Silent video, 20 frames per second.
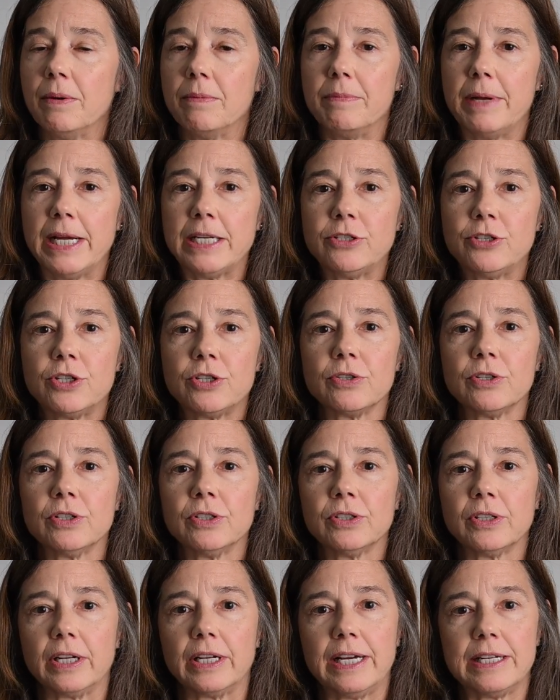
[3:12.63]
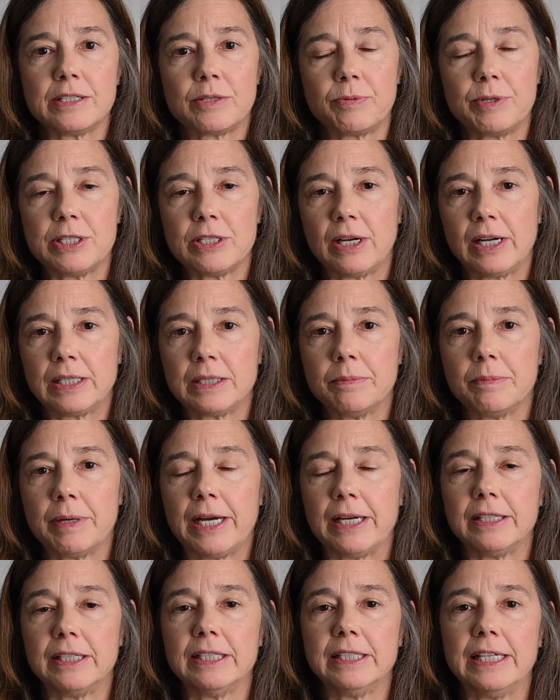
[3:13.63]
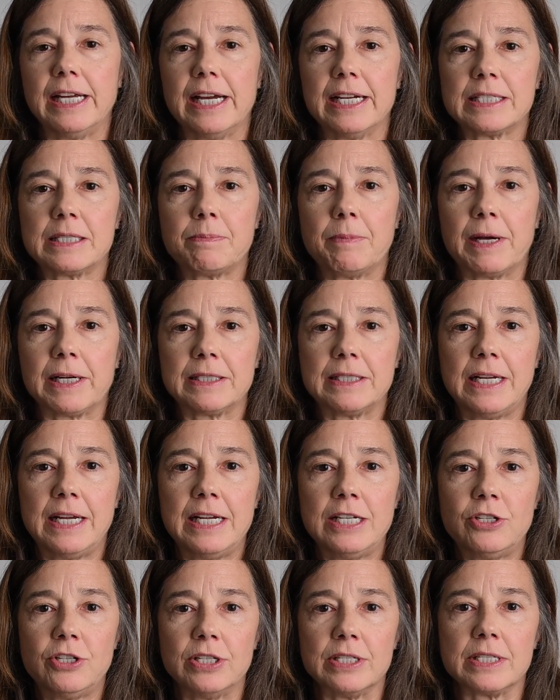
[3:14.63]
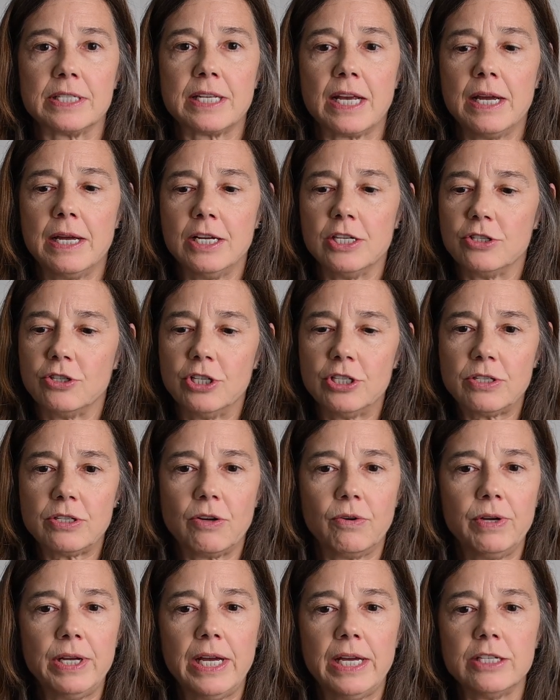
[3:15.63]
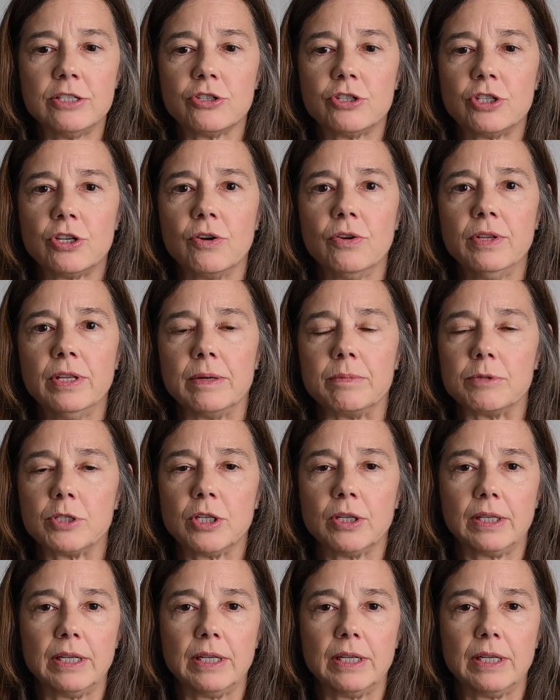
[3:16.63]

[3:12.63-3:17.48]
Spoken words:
make sure, as we talked about in the expectations, just go ahead and show them.